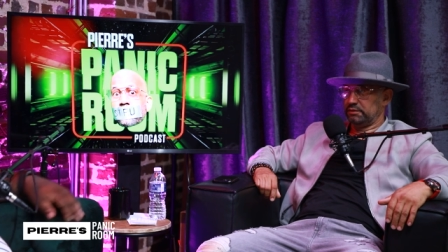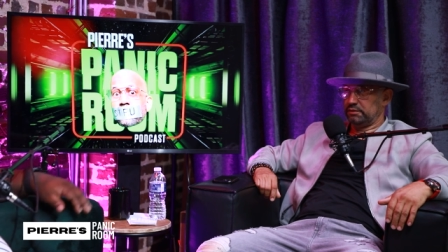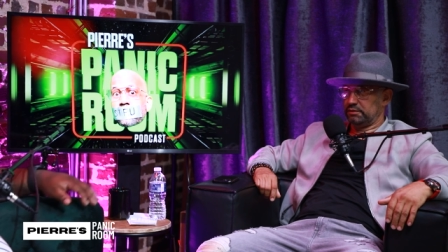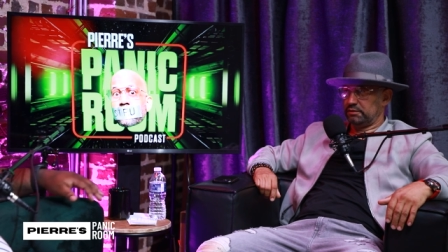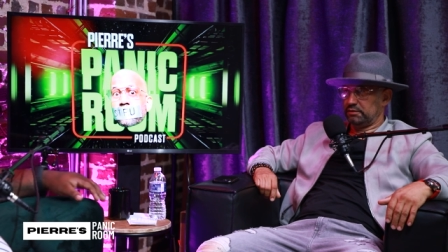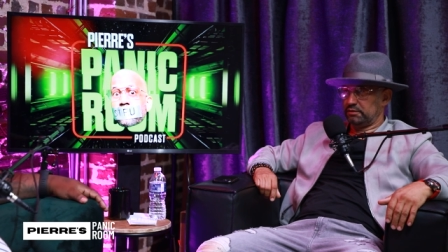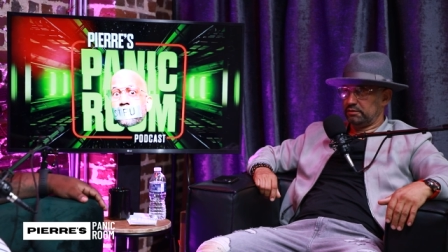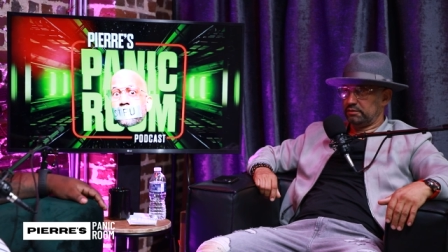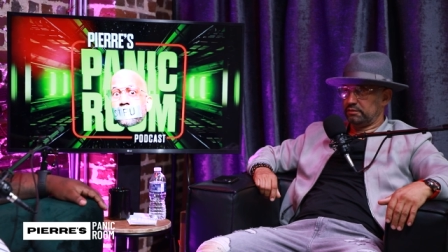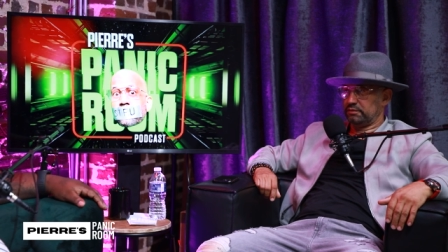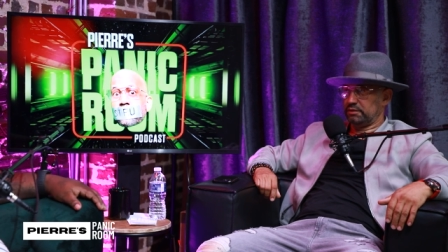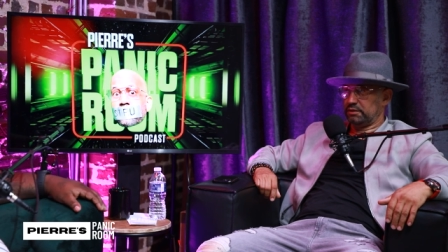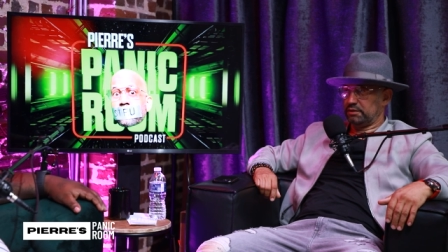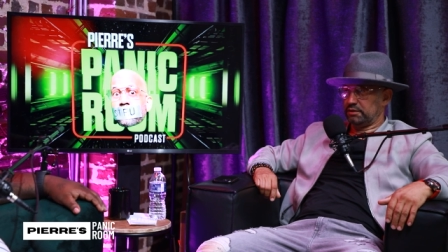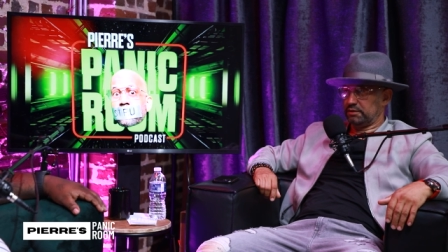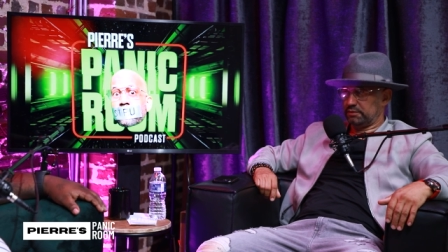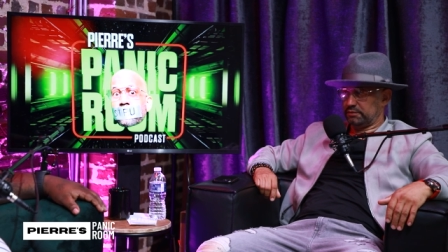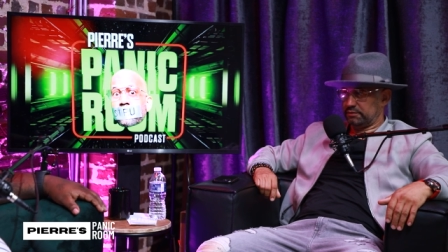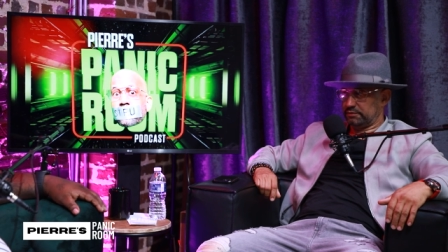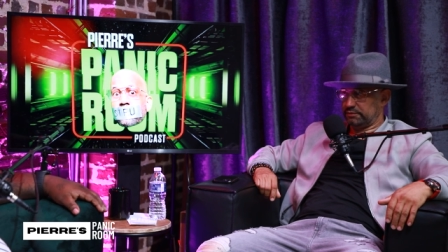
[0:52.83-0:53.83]
Robert
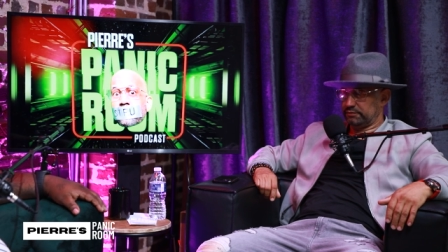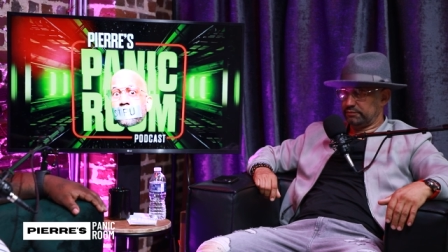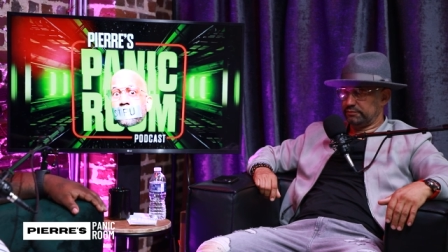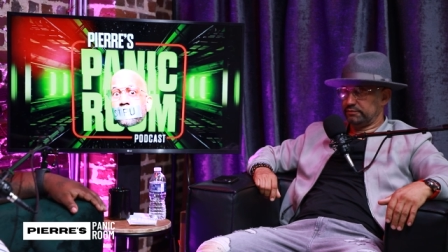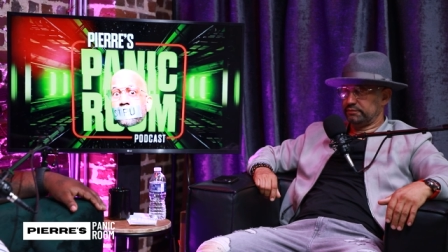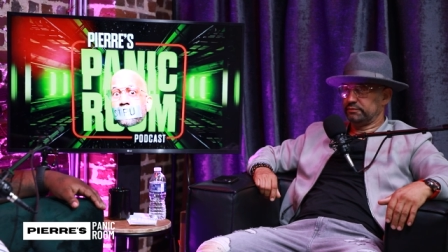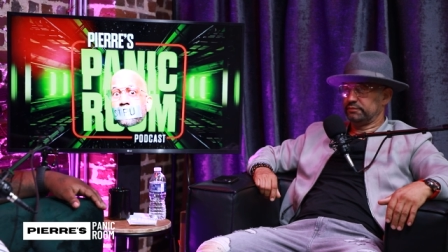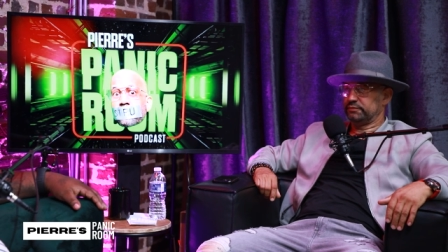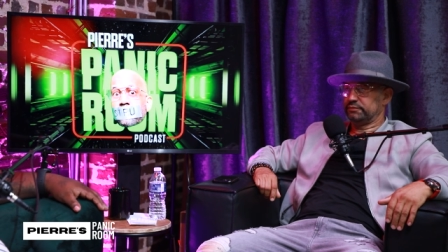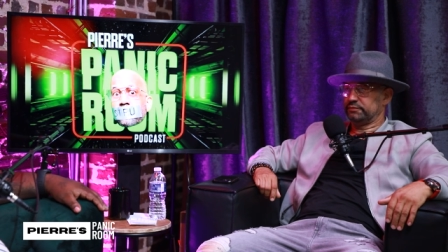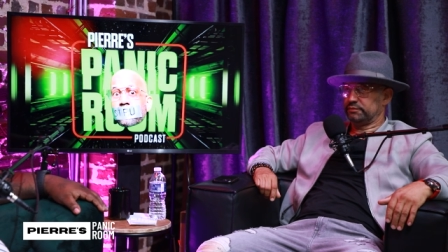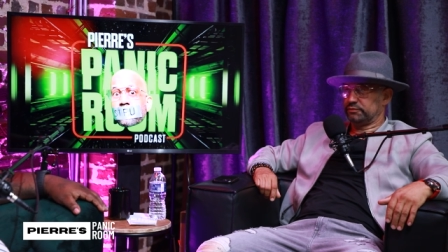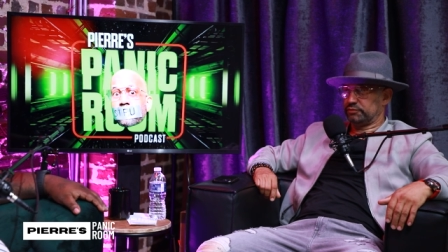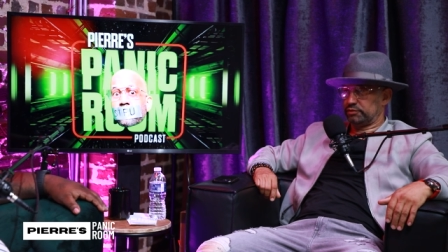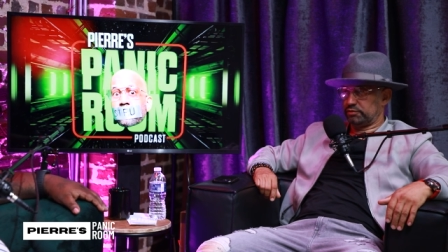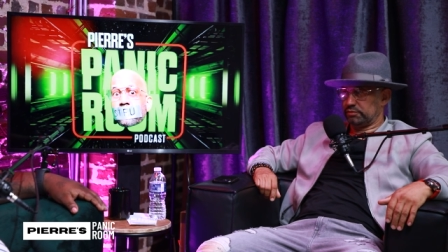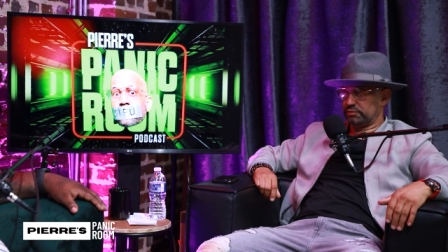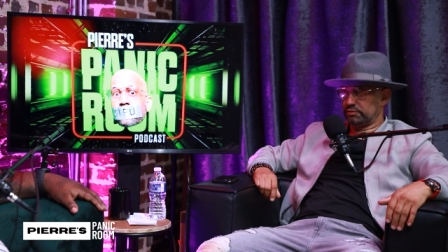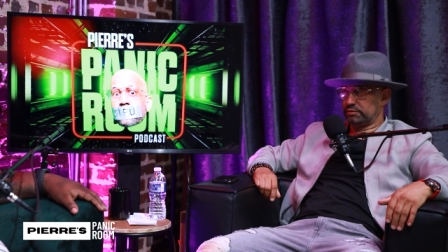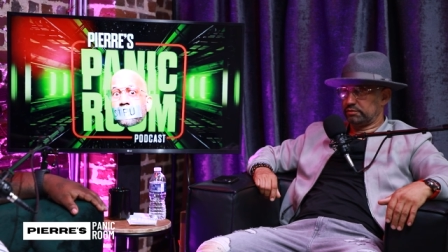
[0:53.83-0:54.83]
Townsend to
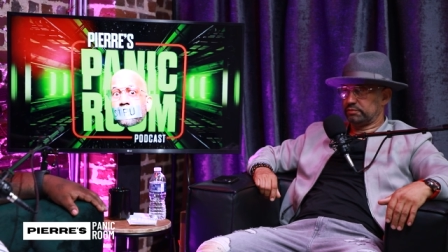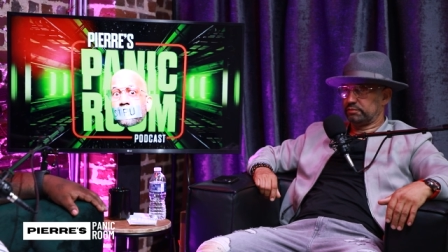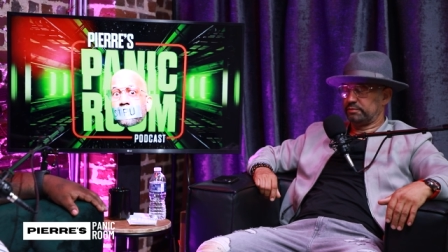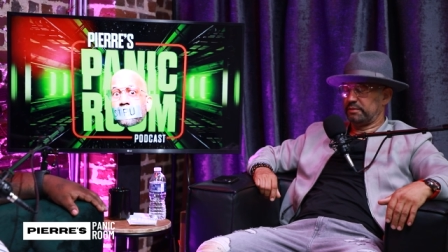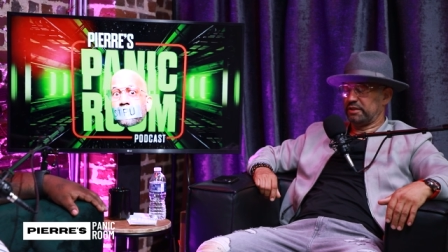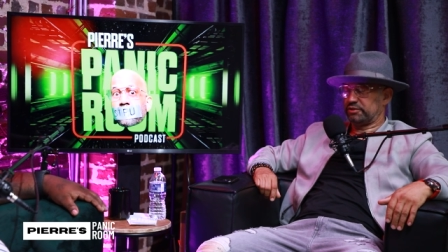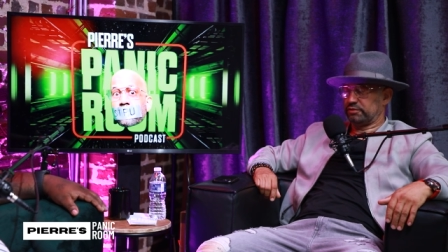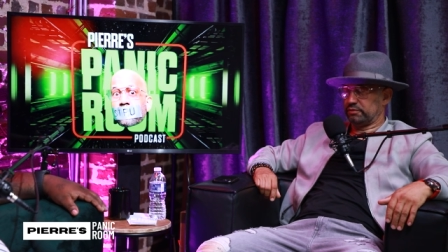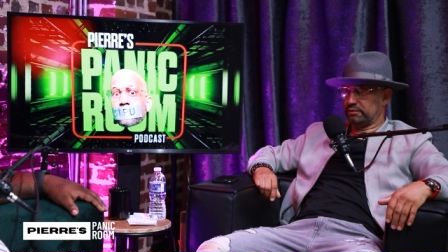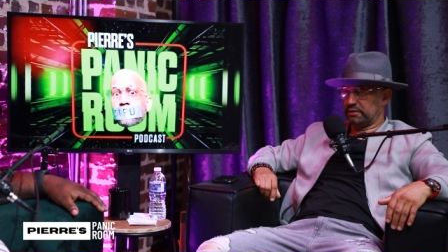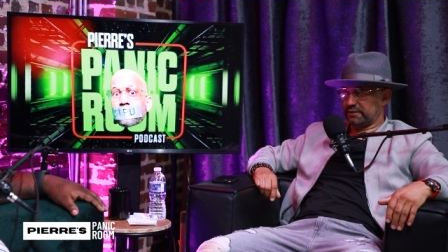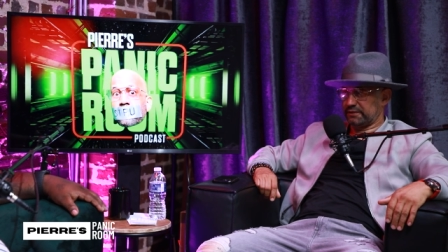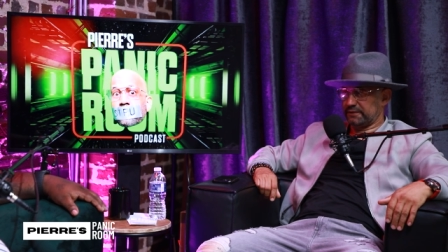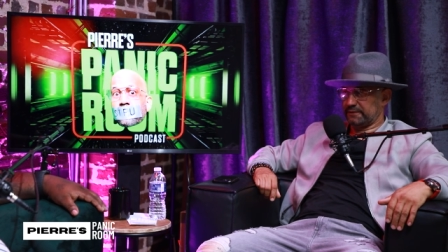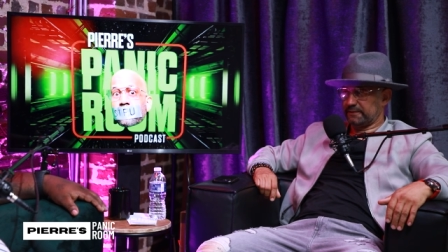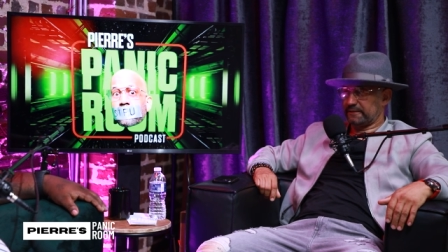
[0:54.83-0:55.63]
shoot nothing. Special right it?